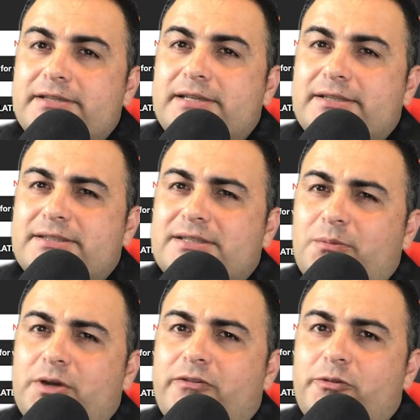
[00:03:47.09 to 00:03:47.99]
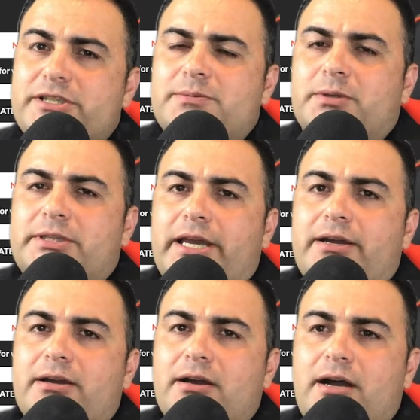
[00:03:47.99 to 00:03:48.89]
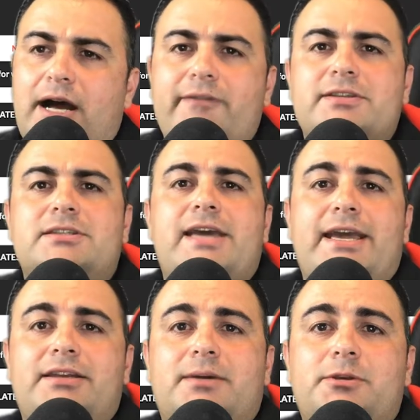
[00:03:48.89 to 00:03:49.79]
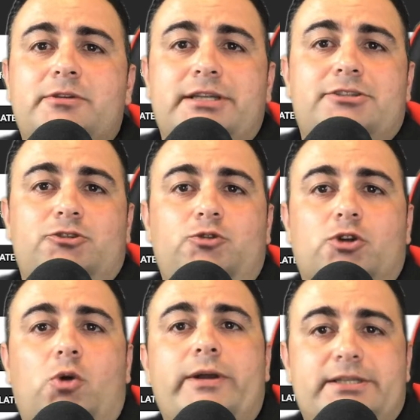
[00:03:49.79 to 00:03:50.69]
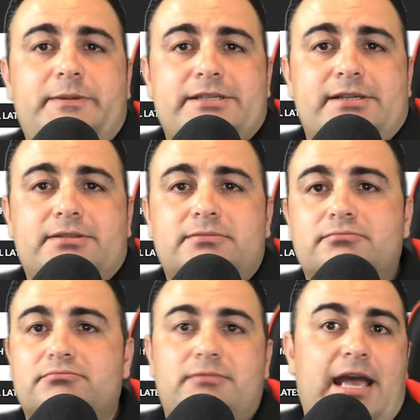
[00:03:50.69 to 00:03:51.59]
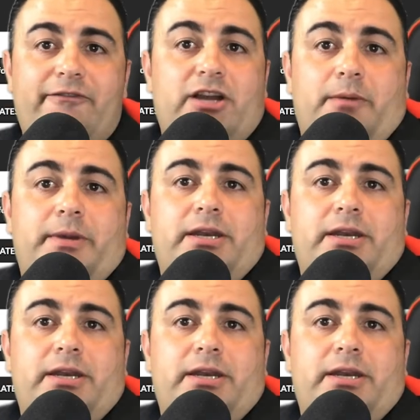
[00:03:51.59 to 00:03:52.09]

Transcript: that's somewhat of a reasonable take. Obviously, AEW needs to grow its business. Every company